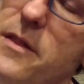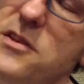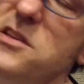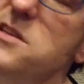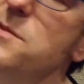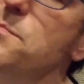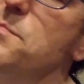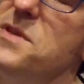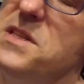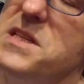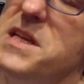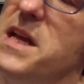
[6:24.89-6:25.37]
There's
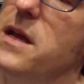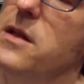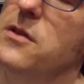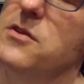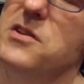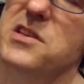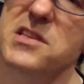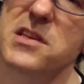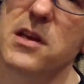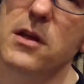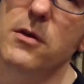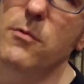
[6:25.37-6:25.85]
a particular
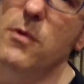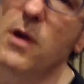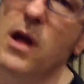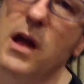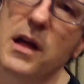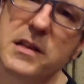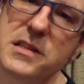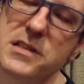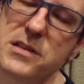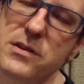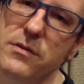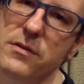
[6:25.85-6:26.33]
Sun
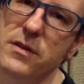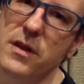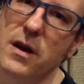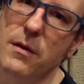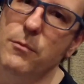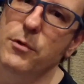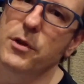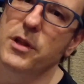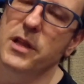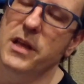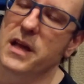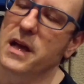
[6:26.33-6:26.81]
Ra tune that
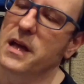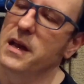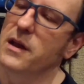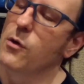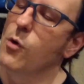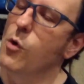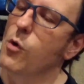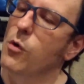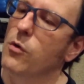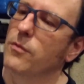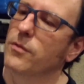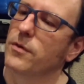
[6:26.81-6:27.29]
I'm really kind
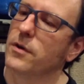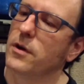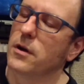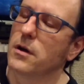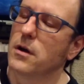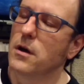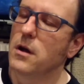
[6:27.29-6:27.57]
of over.